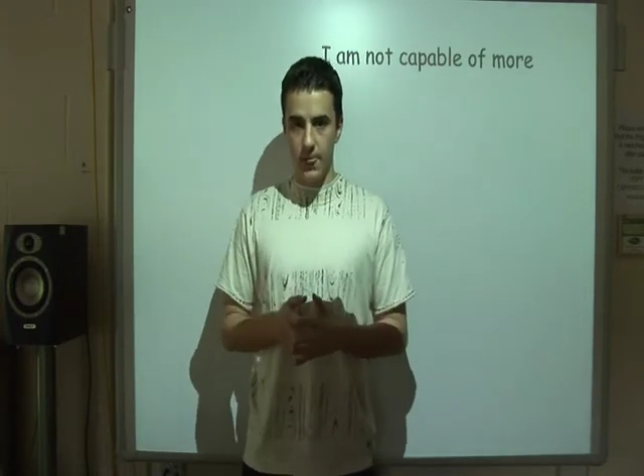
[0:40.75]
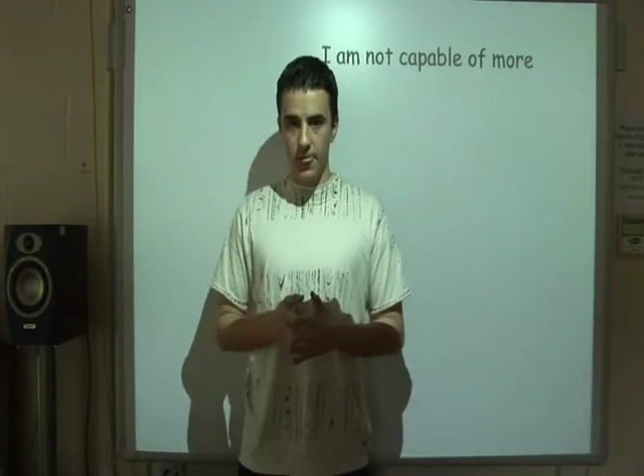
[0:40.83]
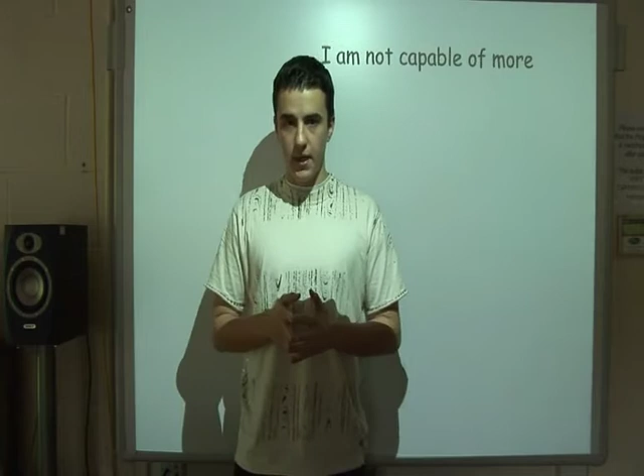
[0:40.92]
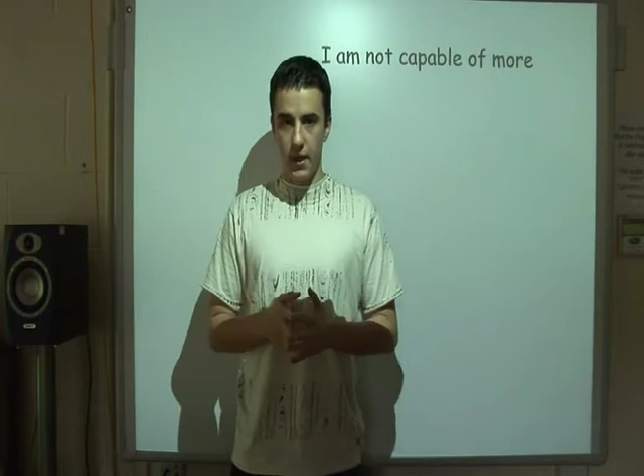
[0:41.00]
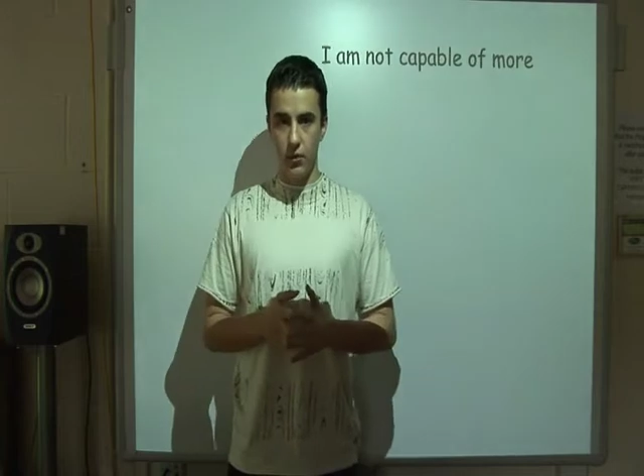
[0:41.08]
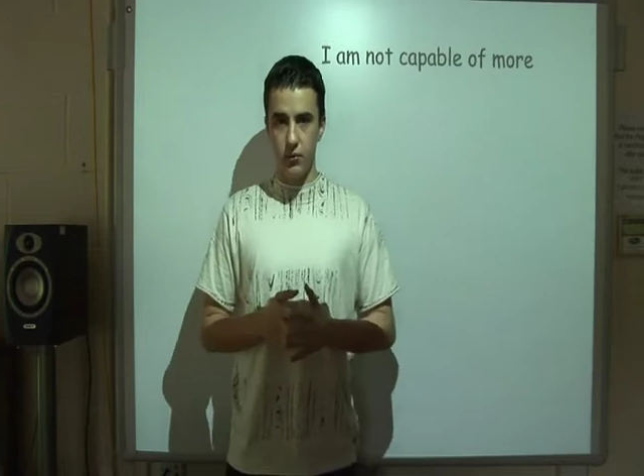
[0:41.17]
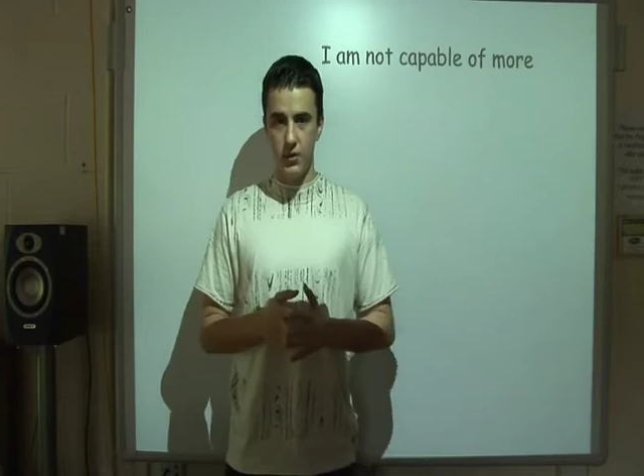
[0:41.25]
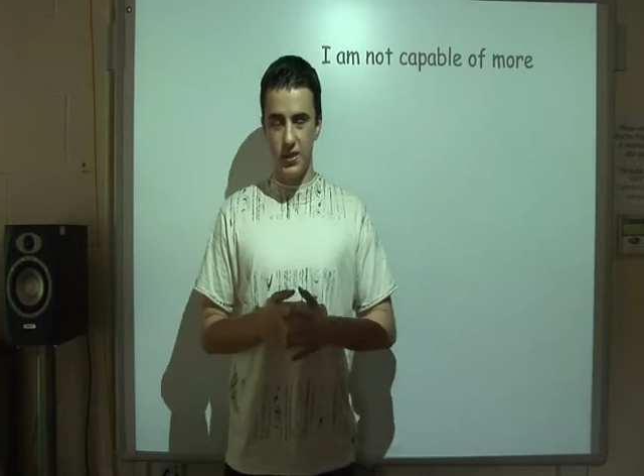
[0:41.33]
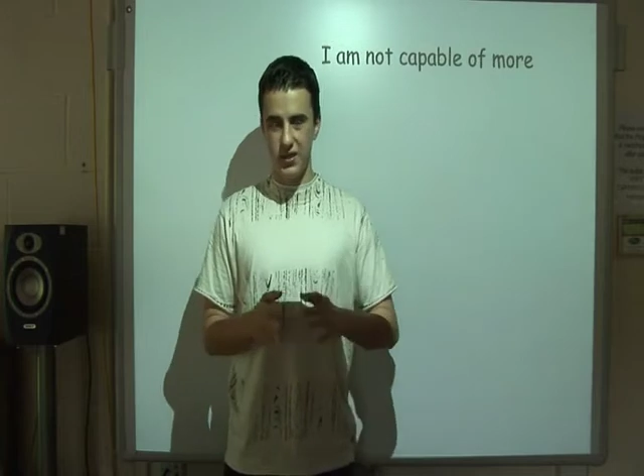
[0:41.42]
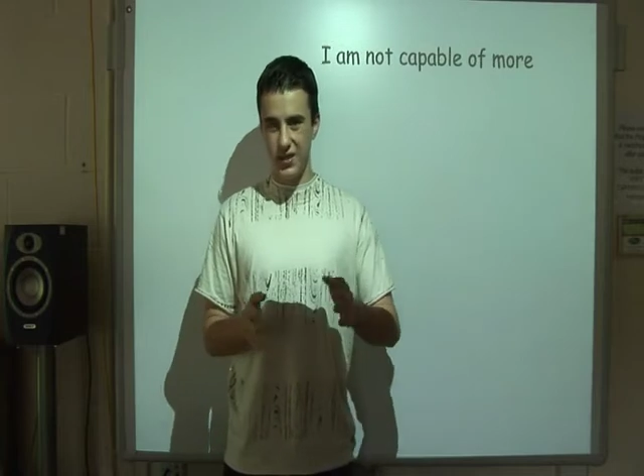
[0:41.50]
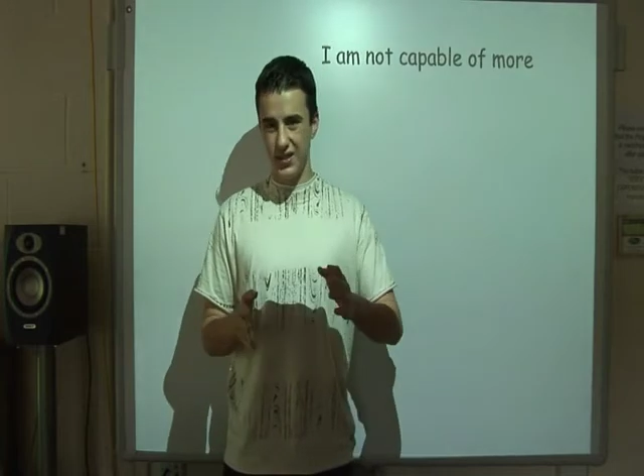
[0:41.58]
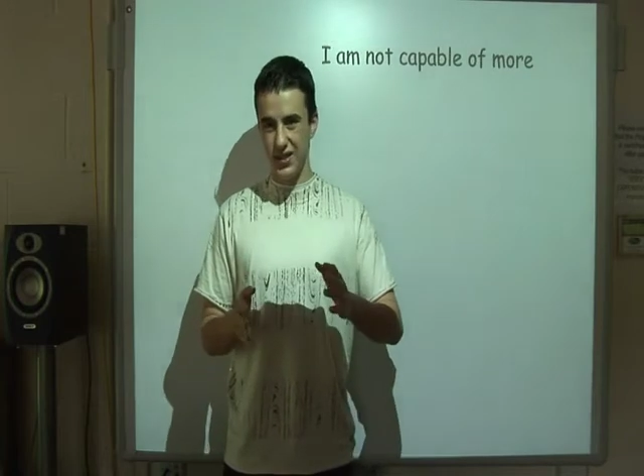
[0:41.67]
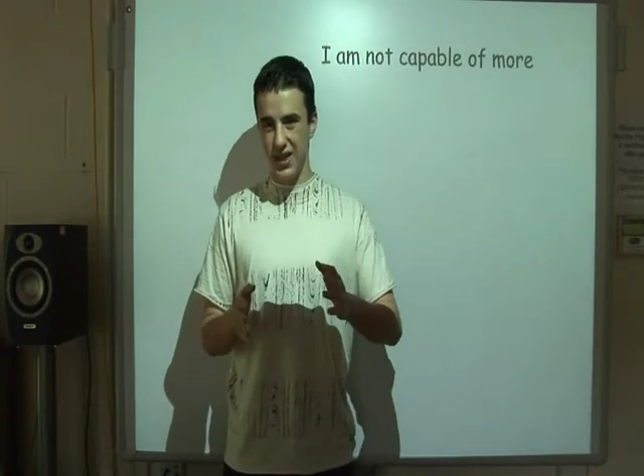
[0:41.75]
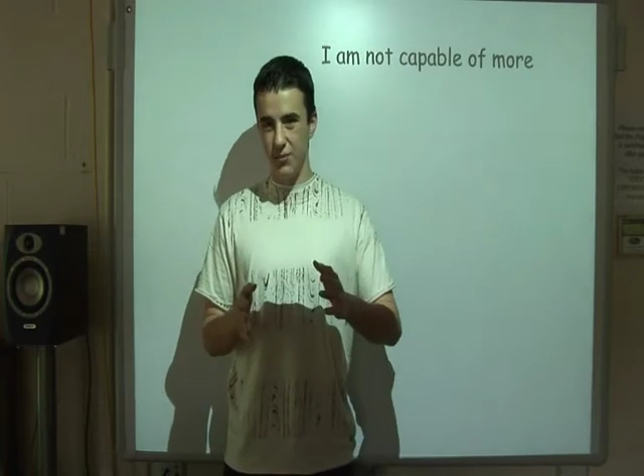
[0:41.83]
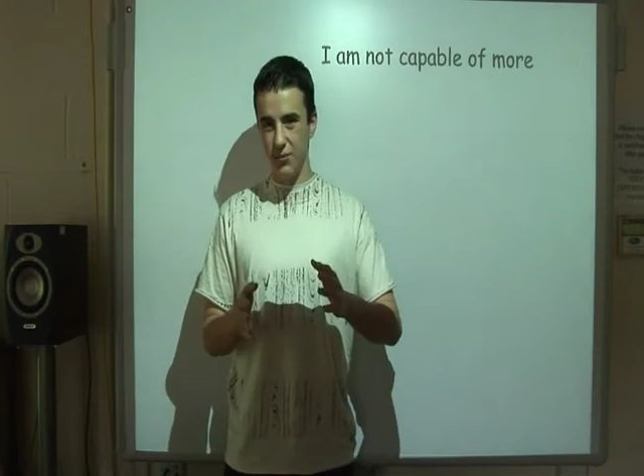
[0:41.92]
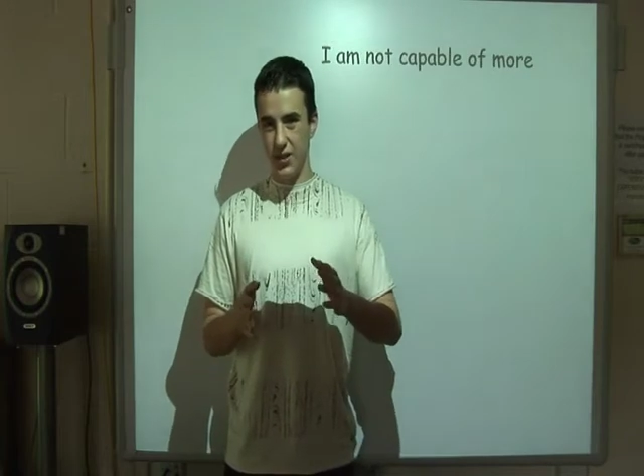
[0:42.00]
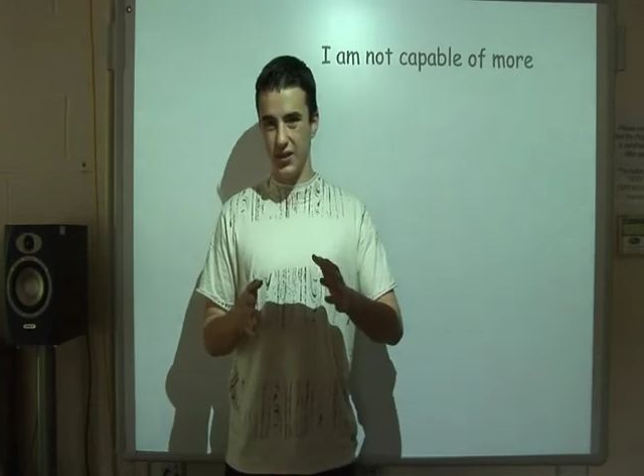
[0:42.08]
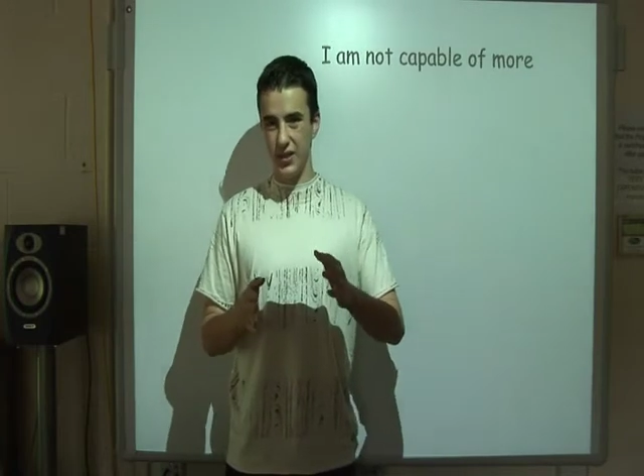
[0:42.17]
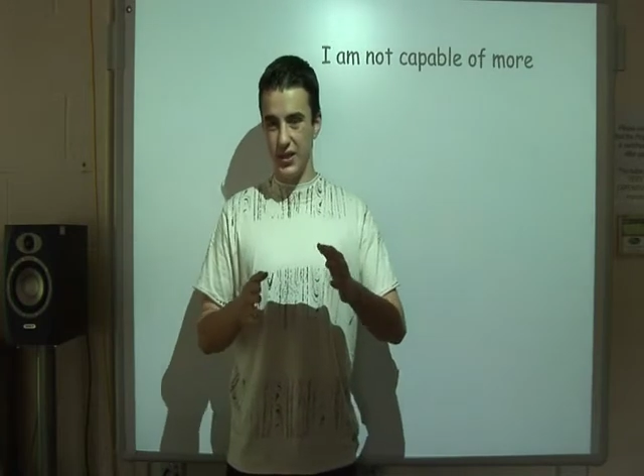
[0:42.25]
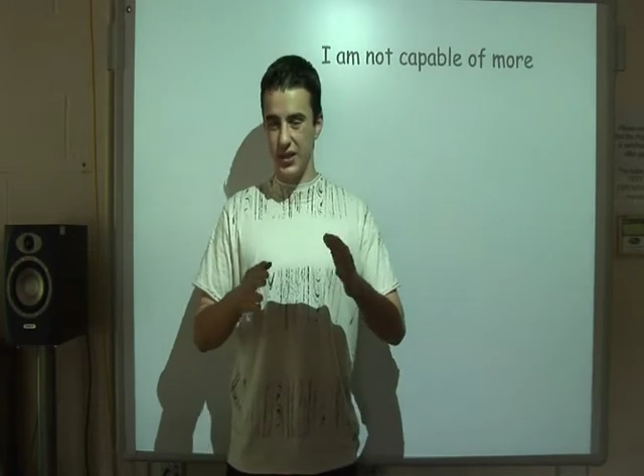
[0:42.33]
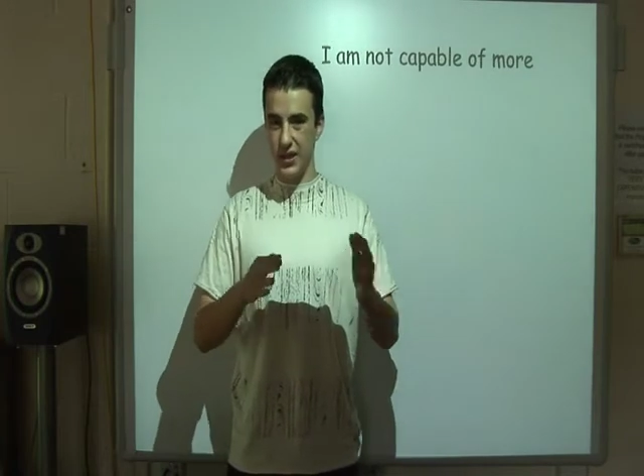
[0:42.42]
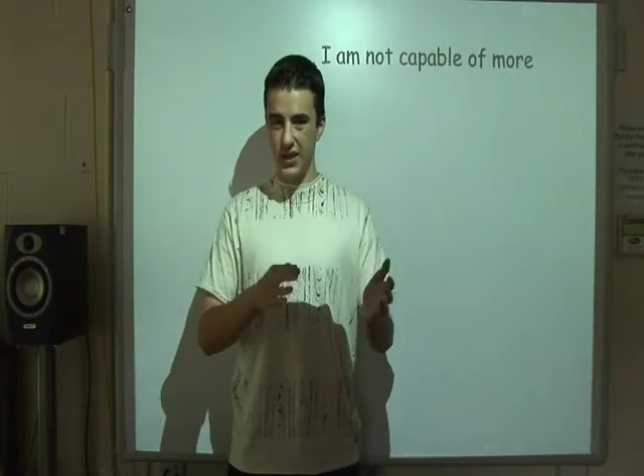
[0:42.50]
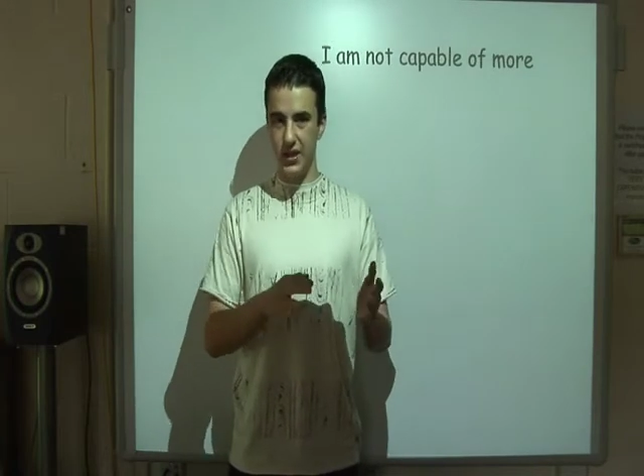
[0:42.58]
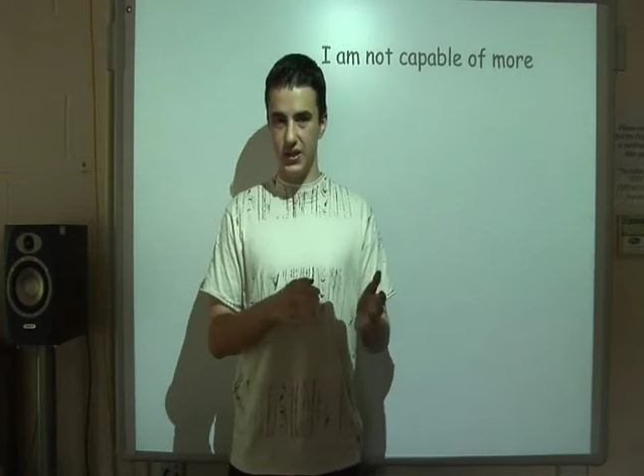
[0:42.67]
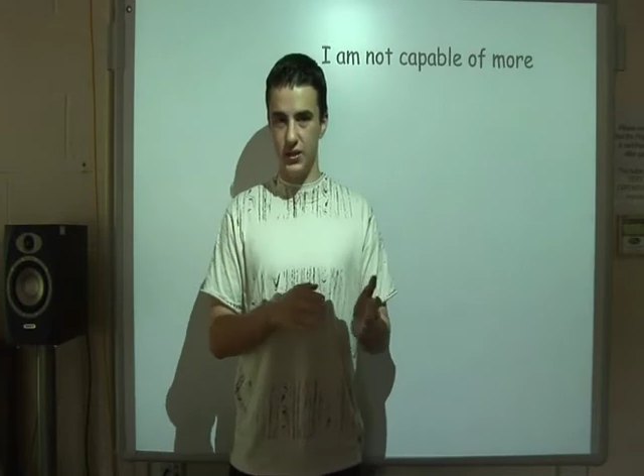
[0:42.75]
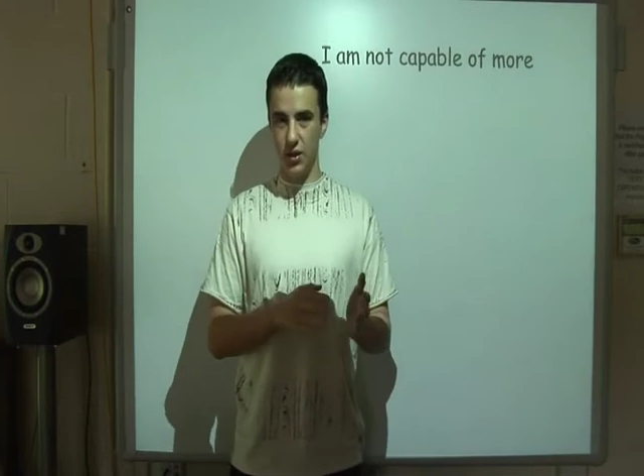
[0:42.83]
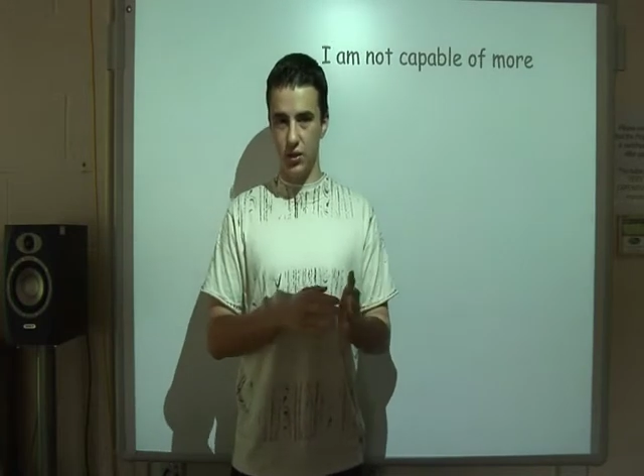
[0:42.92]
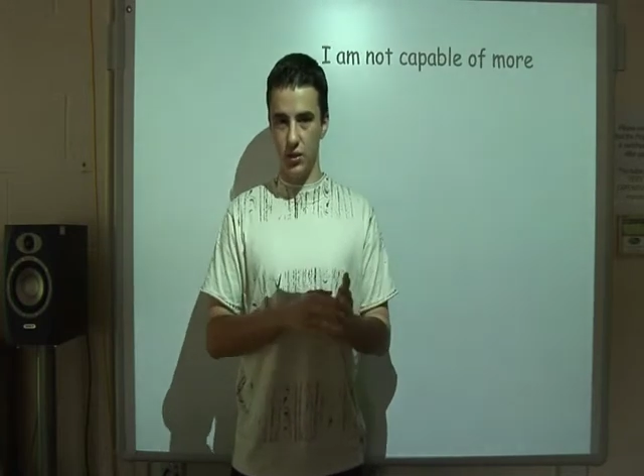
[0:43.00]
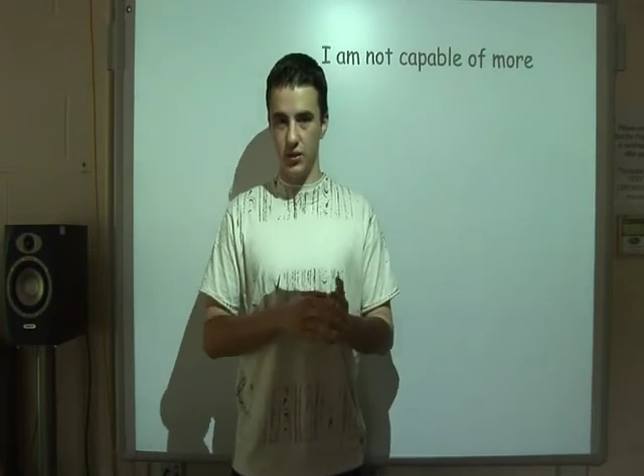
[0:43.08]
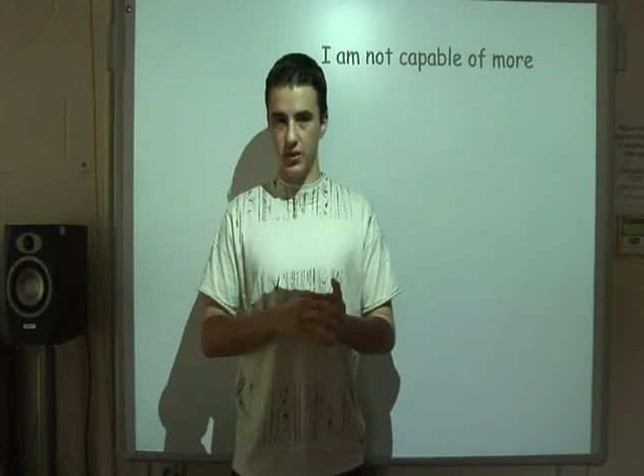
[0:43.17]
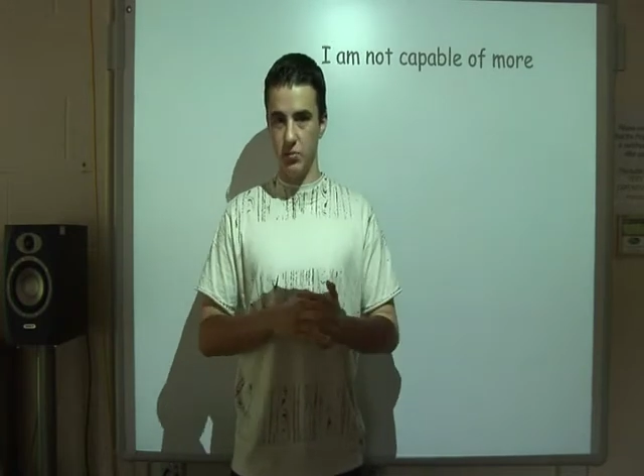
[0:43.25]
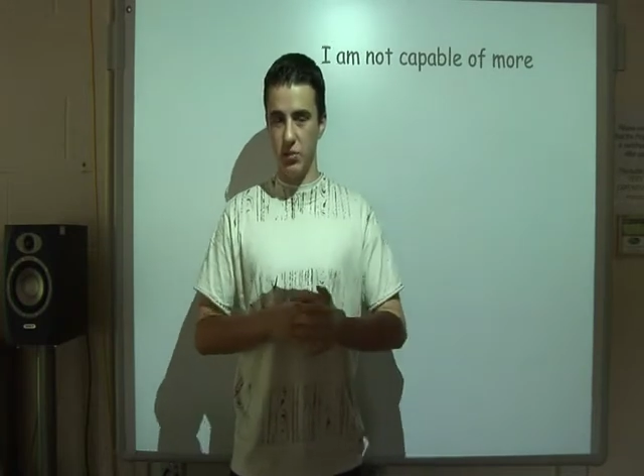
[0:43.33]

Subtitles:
Now, it's the same with the genetics argument,